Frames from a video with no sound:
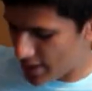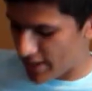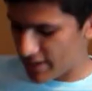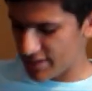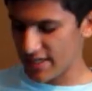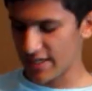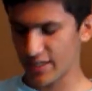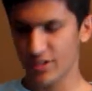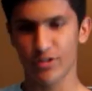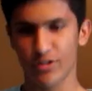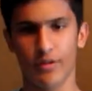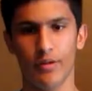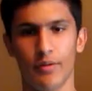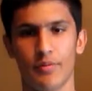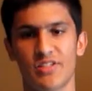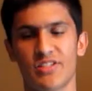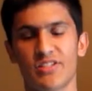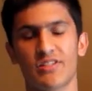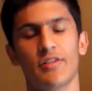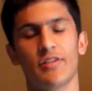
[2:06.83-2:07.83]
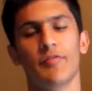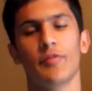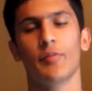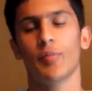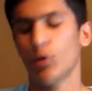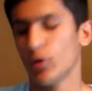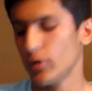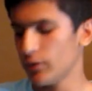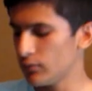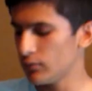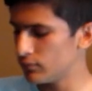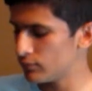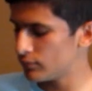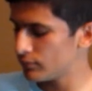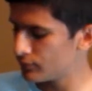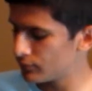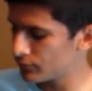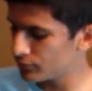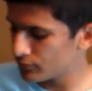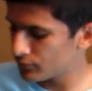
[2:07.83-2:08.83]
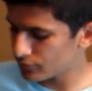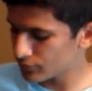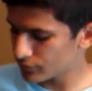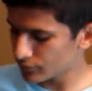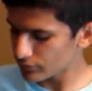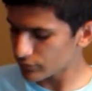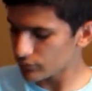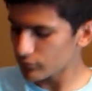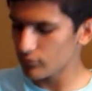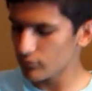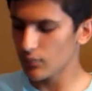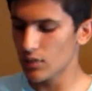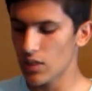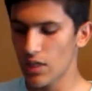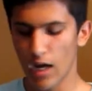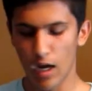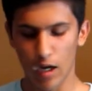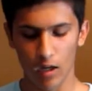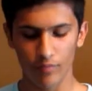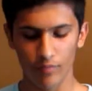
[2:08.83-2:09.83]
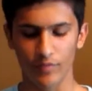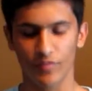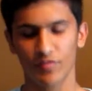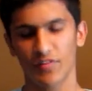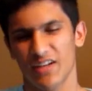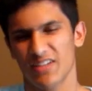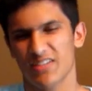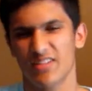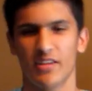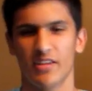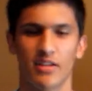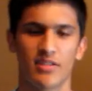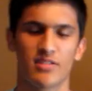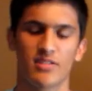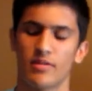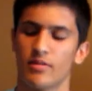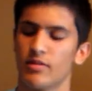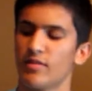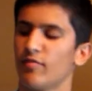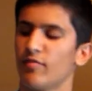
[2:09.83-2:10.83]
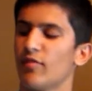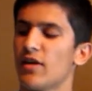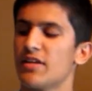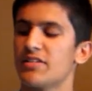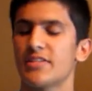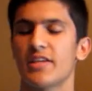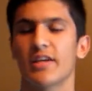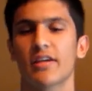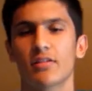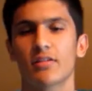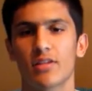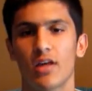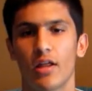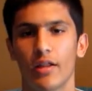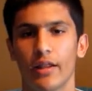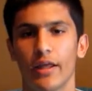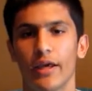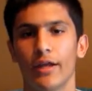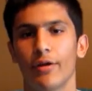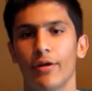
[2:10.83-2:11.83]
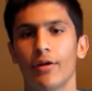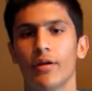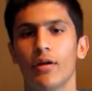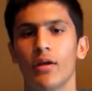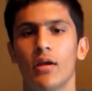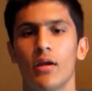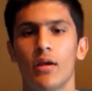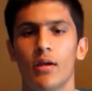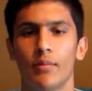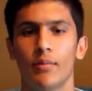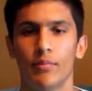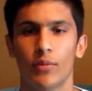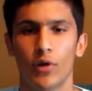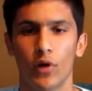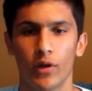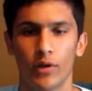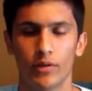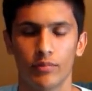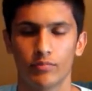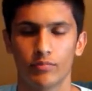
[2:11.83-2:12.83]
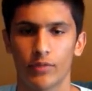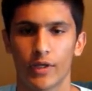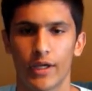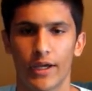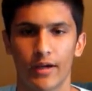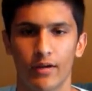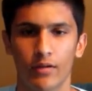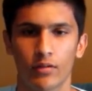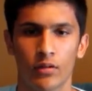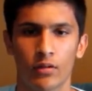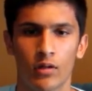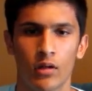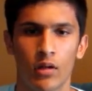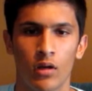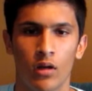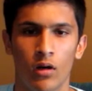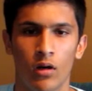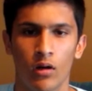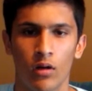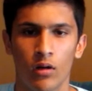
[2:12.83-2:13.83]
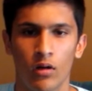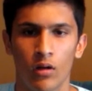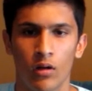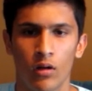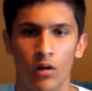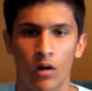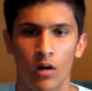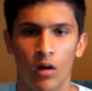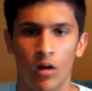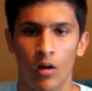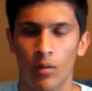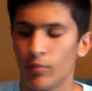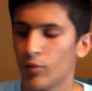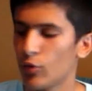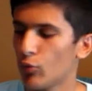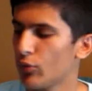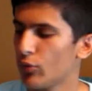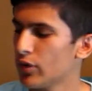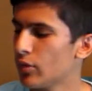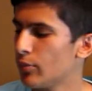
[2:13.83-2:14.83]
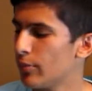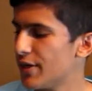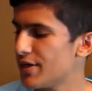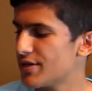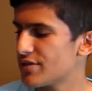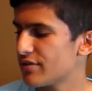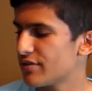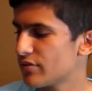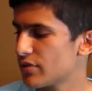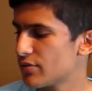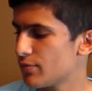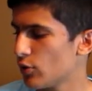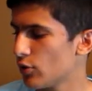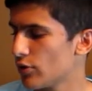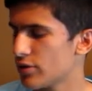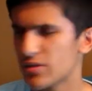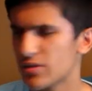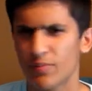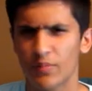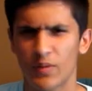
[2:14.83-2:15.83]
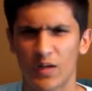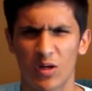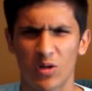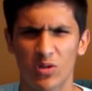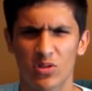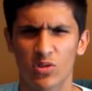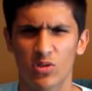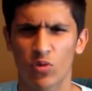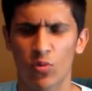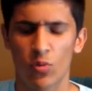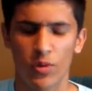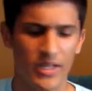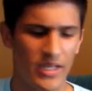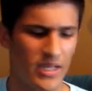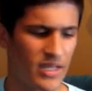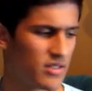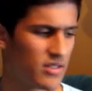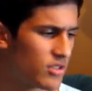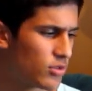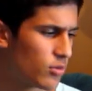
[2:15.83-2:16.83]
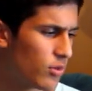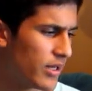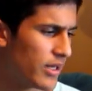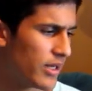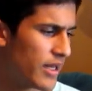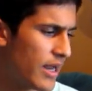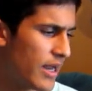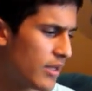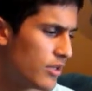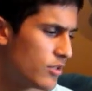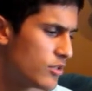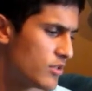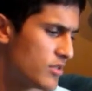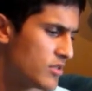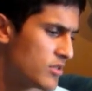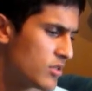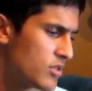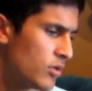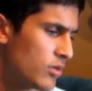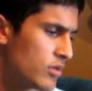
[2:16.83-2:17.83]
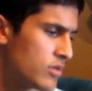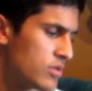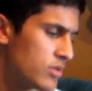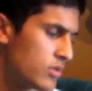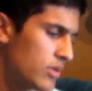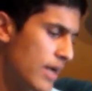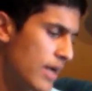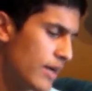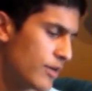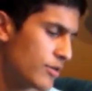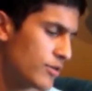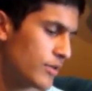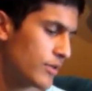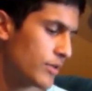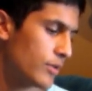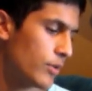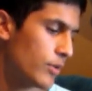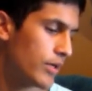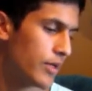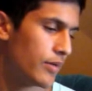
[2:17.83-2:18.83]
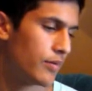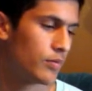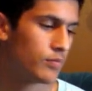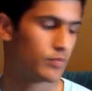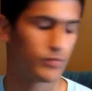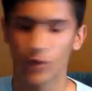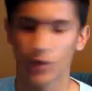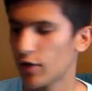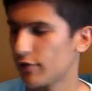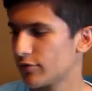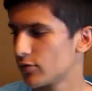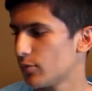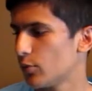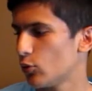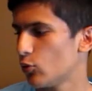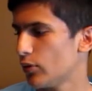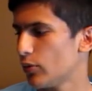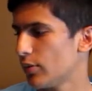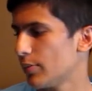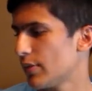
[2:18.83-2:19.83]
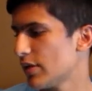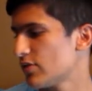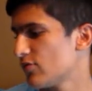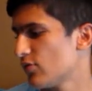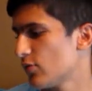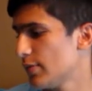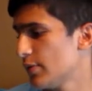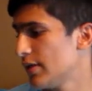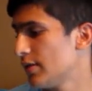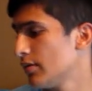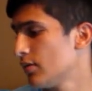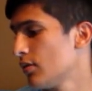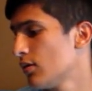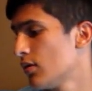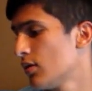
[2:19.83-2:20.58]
it's actually a stiffer board. I'll have the flex sticks on later, but yeah. The wheelbase of this board is about 28 to 29 inches, so it's actually quite a comfortable wheelbase for me.